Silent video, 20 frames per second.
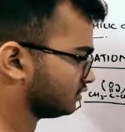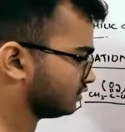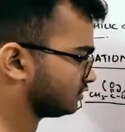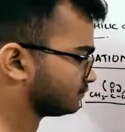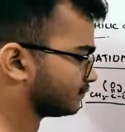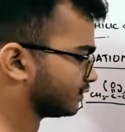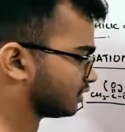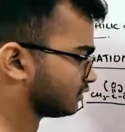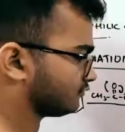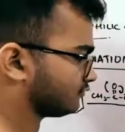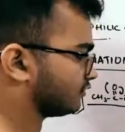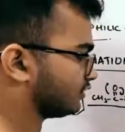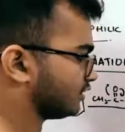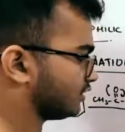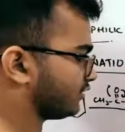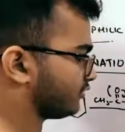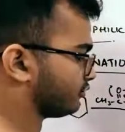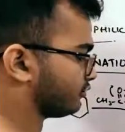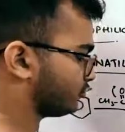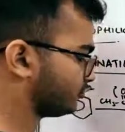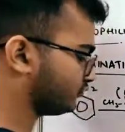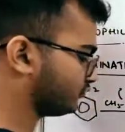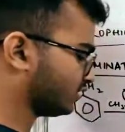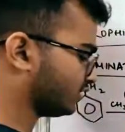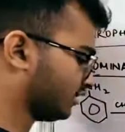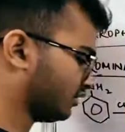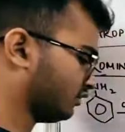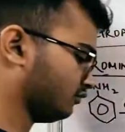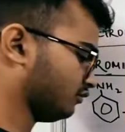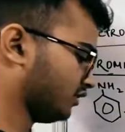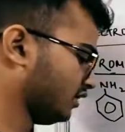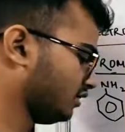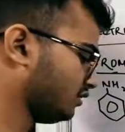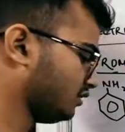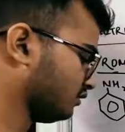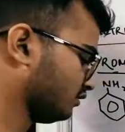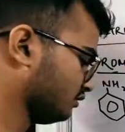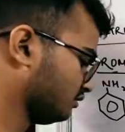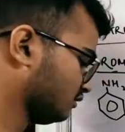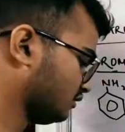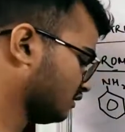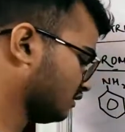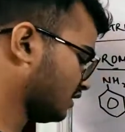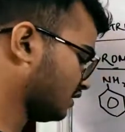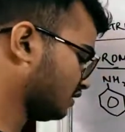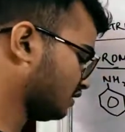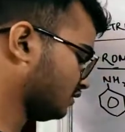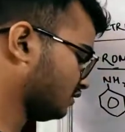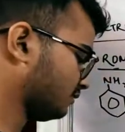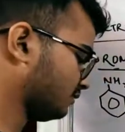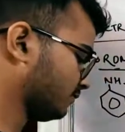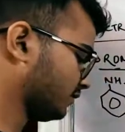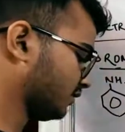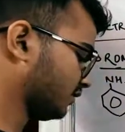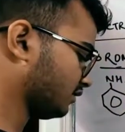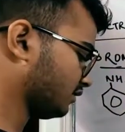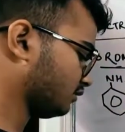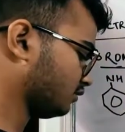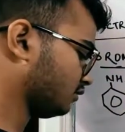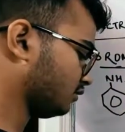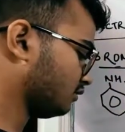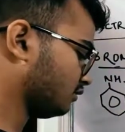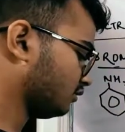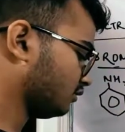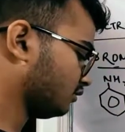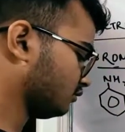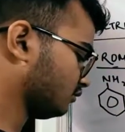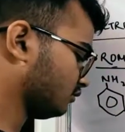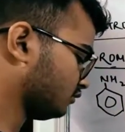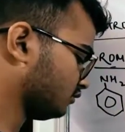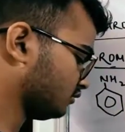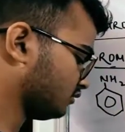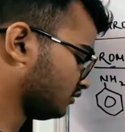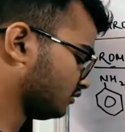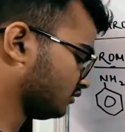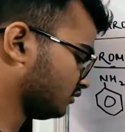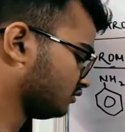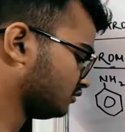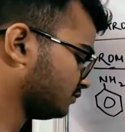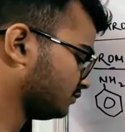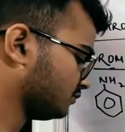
this part will get removed and you get the aniline back. So, this is